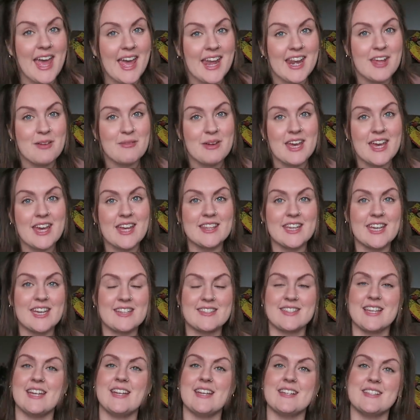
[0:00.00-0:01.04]
anyway. Like I
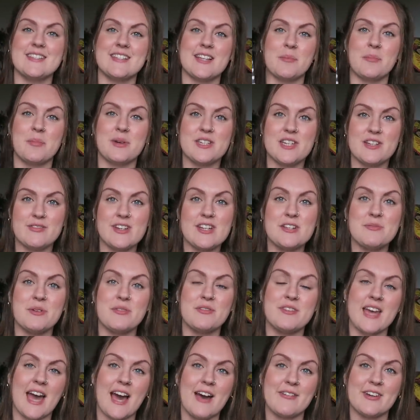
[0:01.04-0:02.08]
said, this is a buddy read with
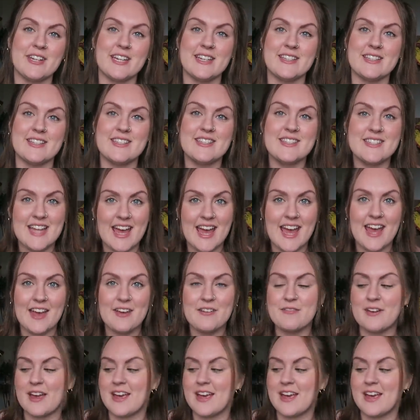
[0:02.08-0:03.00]
Gavin and Steph.